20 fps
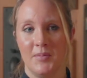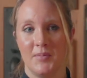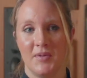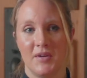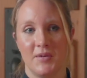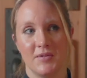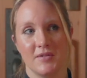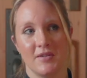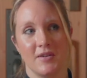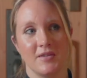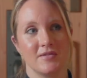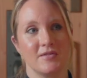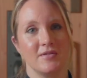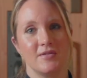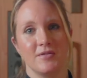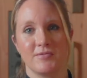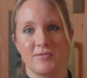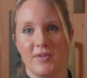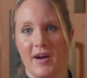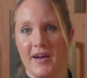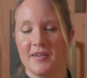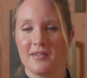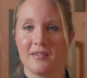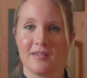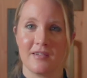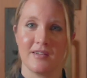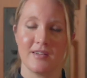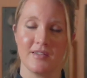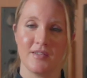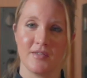He was also a
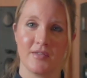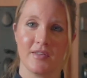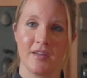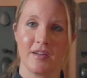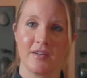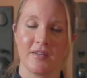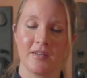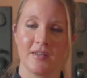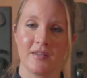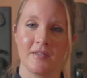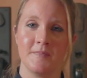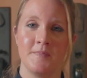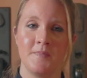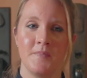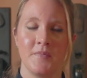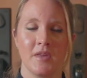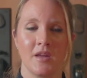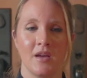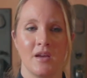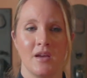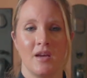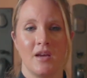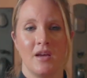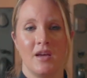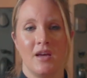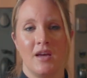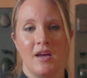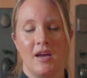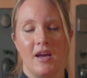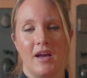writer and a thinker,
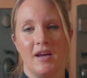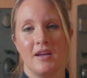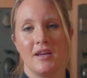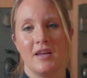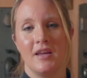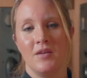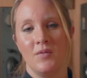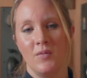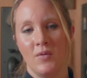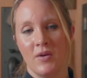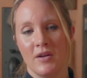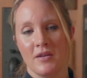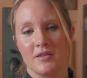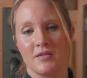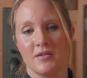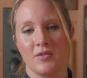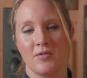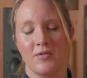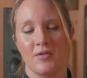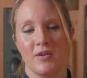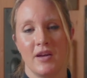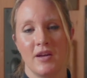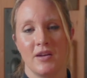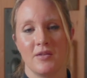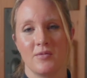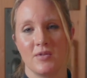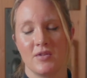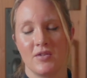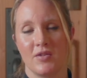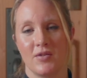and he wanted to create a
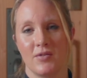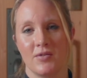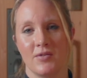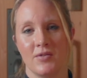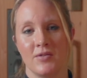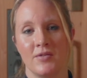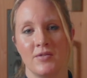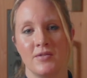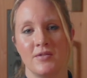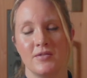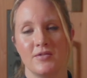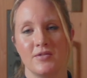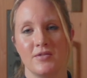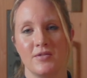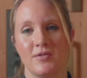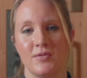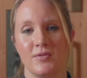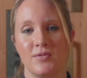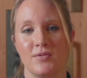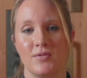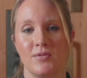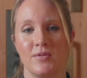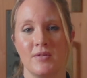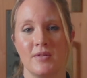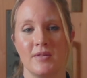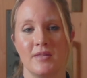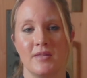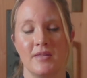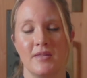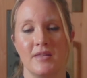return to
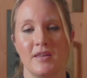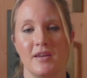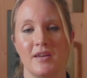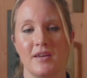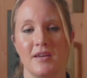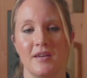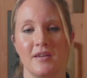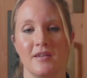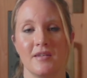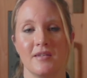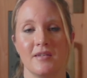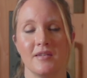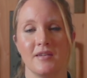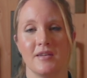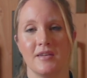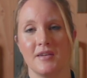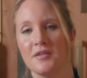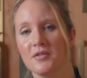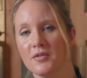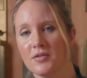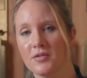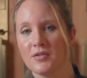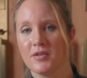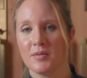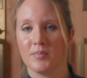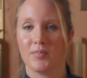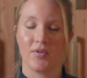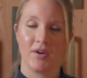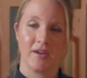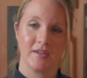the guild
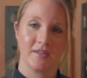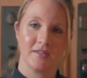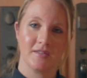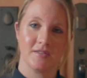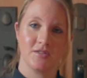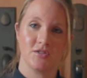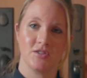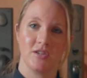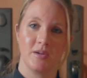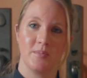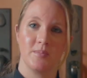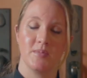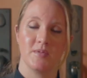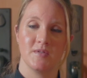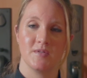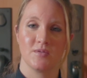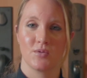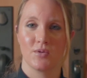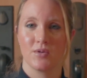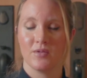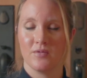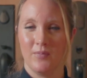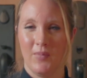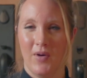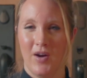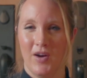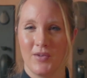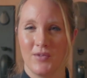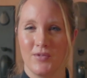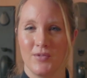apprenticeship sort of
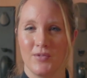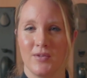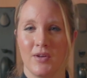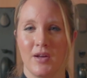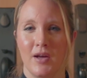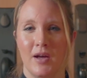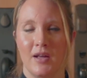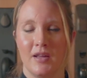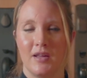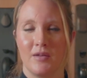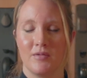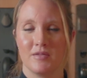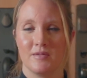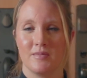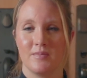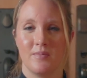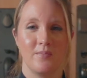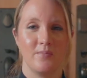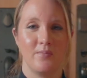model that was